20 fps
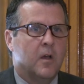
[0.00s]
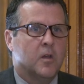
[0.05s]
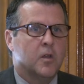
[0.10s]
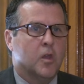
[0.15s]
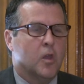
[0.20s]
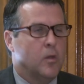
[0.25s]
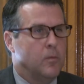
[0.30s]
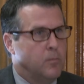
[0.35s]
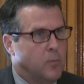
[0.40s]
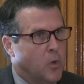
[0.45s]

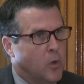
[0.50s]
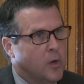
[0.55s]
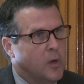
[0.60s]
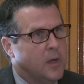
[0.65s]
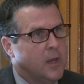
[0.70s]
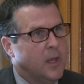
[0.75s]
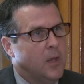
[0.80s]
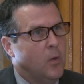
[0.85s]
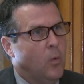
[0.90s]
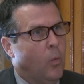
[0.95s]

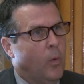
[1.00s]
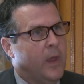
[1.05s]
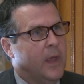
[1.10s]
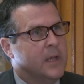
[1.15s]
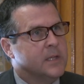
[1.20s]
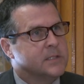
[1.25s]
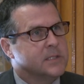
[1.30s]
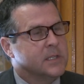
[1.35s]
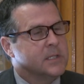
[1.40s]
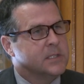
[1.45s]
community, we
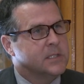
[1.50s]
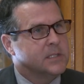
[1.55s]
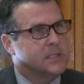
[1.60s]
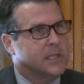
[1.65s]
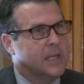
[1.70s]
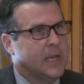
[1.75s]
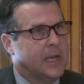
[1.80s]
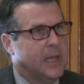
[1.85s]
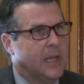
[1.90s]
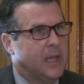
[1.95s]
as a
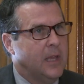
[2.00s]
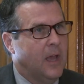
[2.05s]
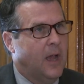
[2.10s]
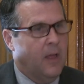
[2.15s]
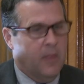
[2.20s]
city,